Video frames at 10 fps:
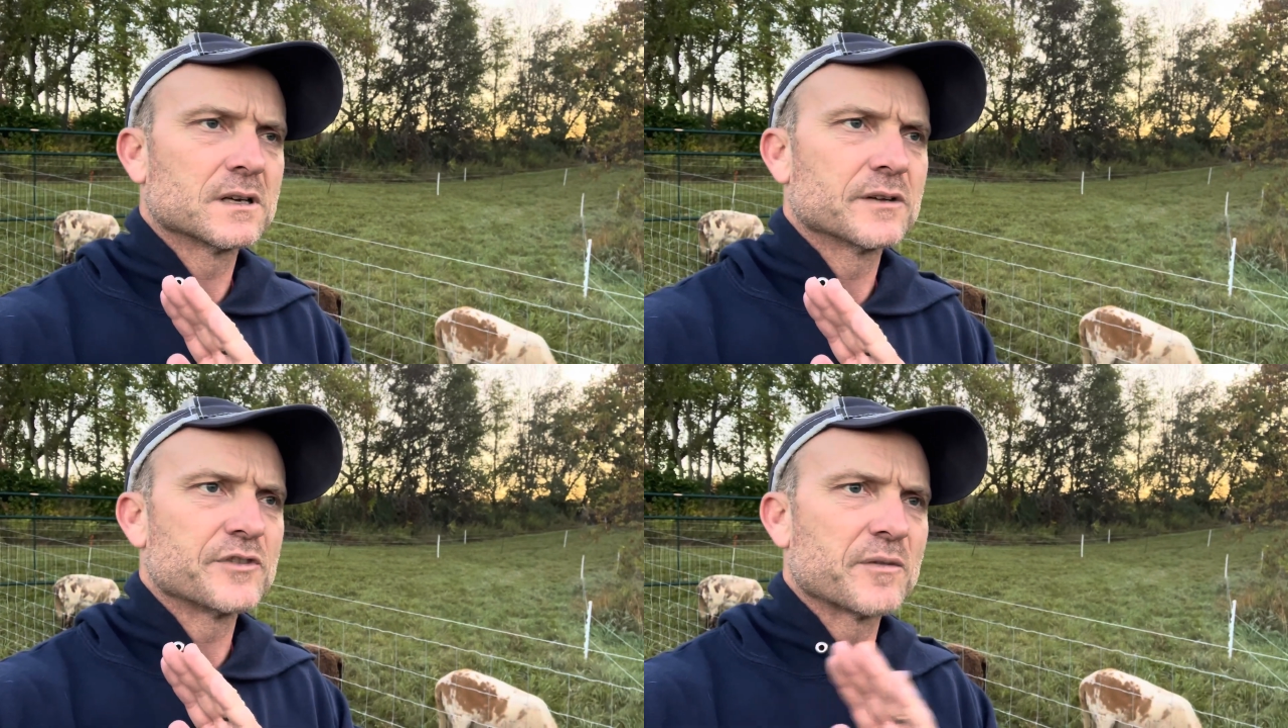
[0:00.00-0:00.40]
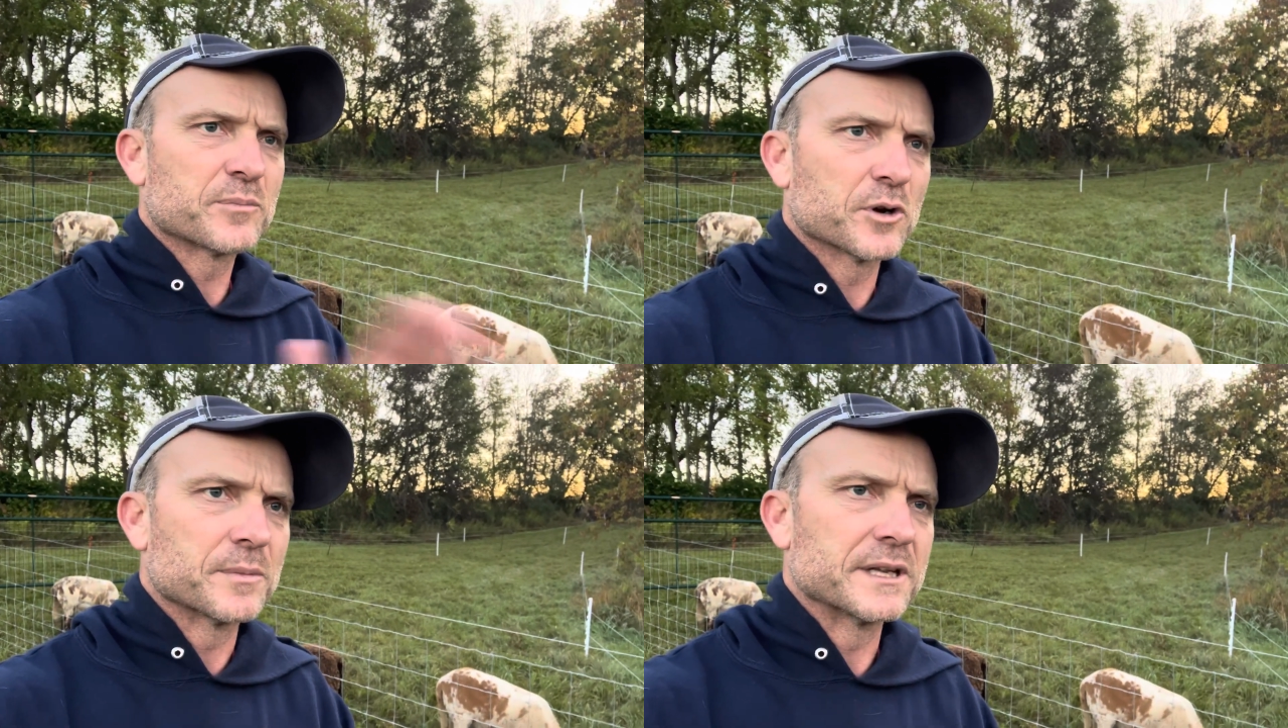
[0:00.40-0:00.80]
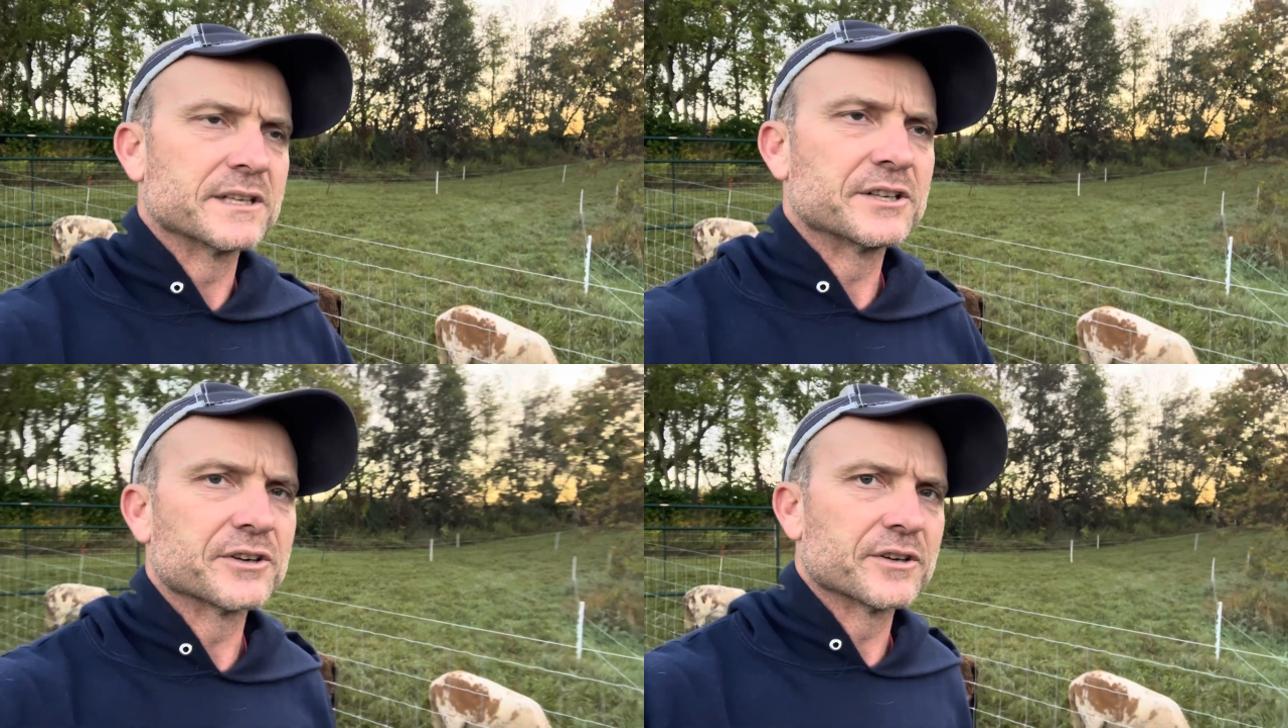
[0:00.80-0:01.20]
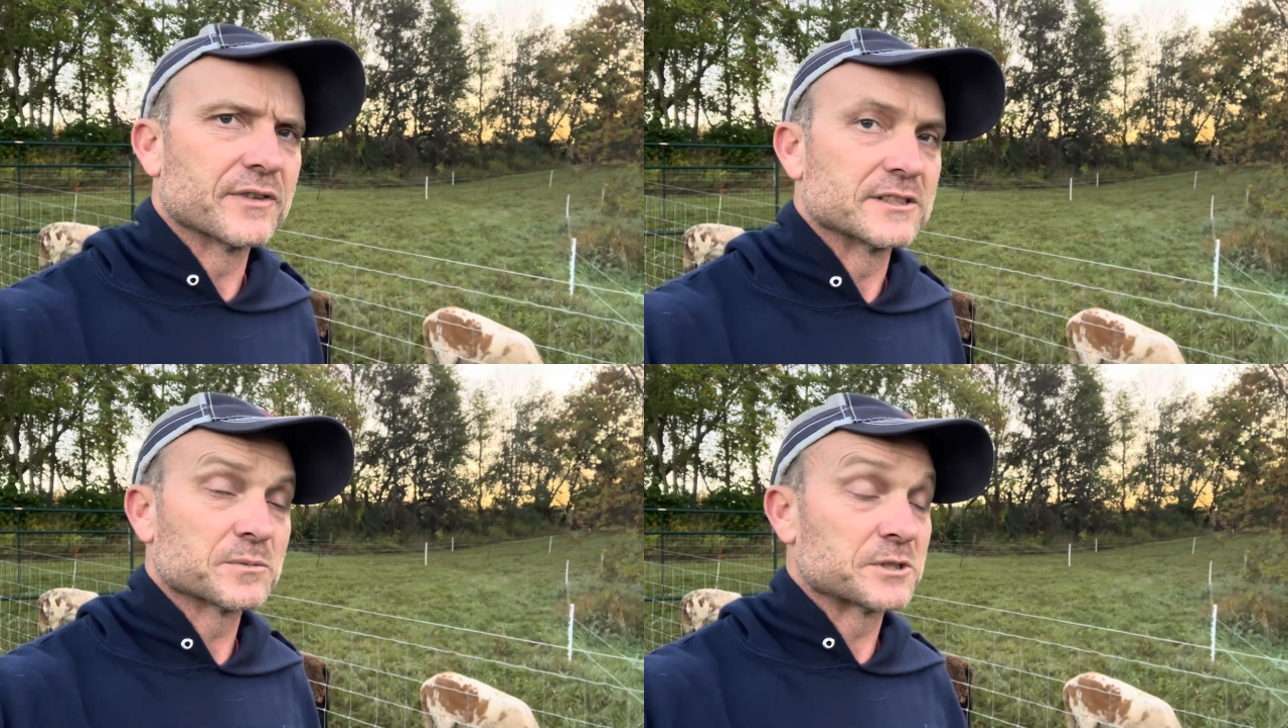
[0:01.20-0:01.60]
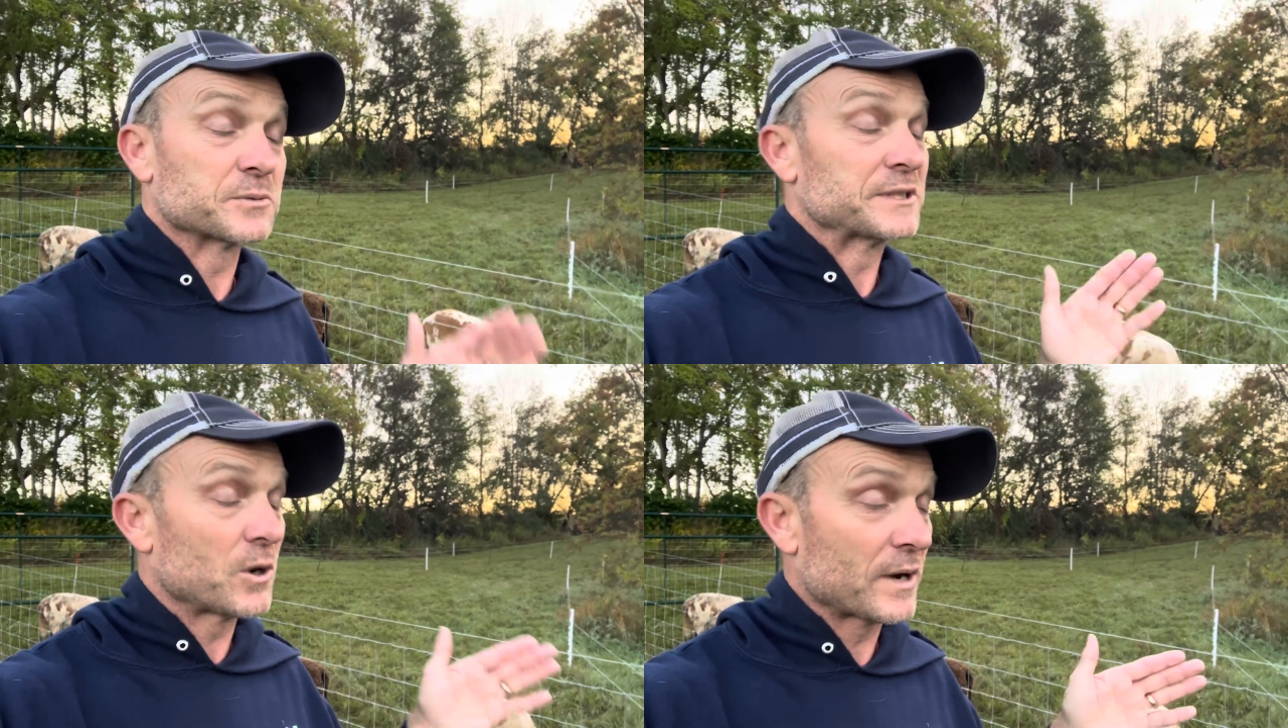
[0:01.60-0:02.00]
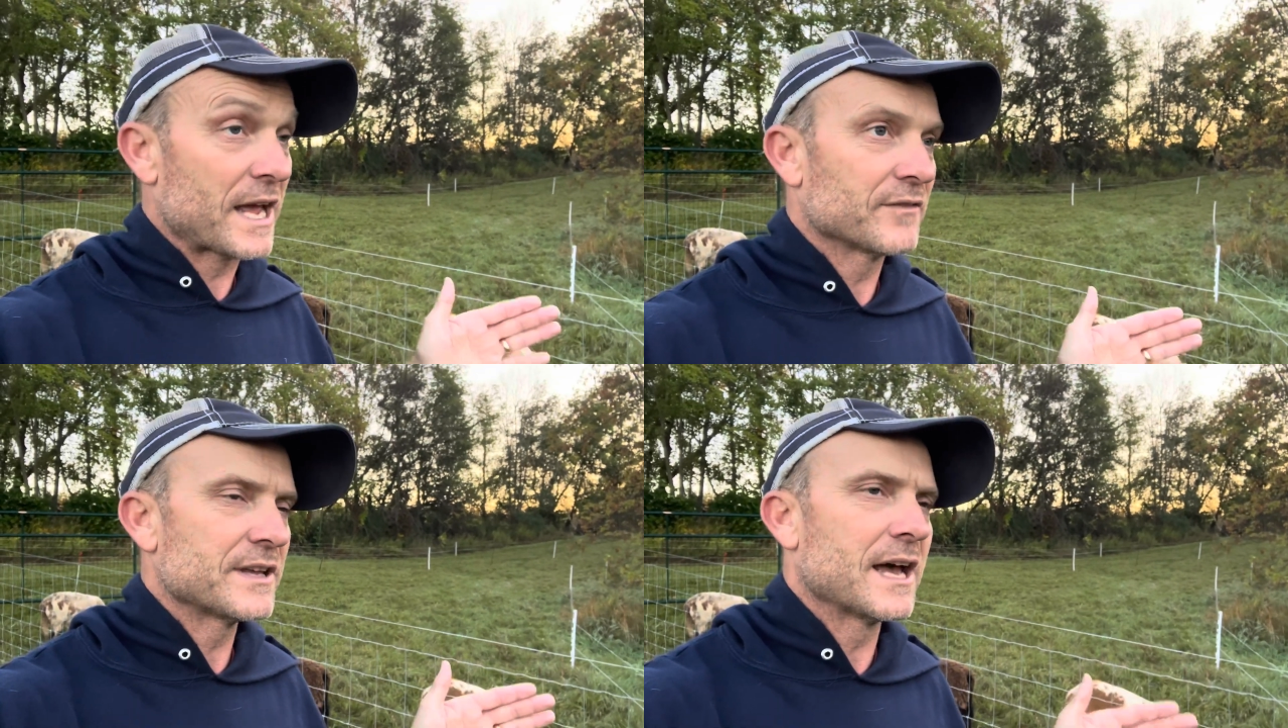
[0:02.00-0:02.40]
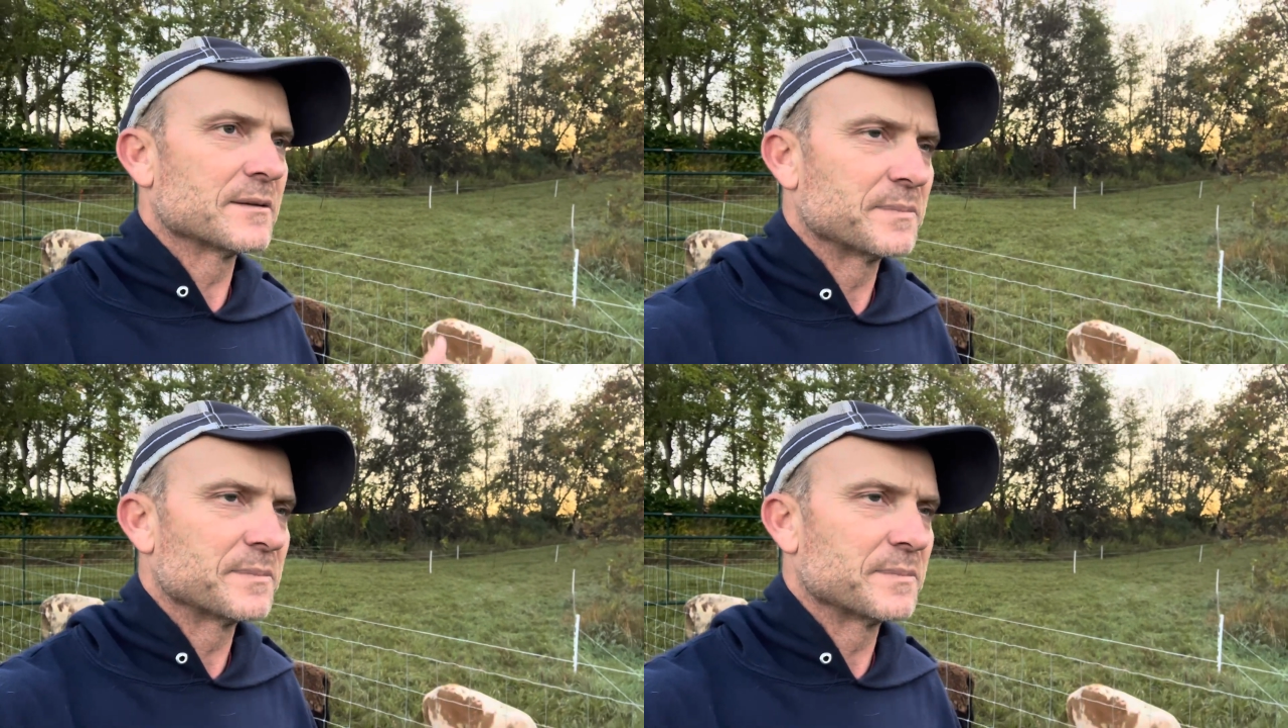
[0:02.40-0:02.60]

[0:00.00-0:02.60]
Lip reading: you have permanent interior fence, which we don't have yet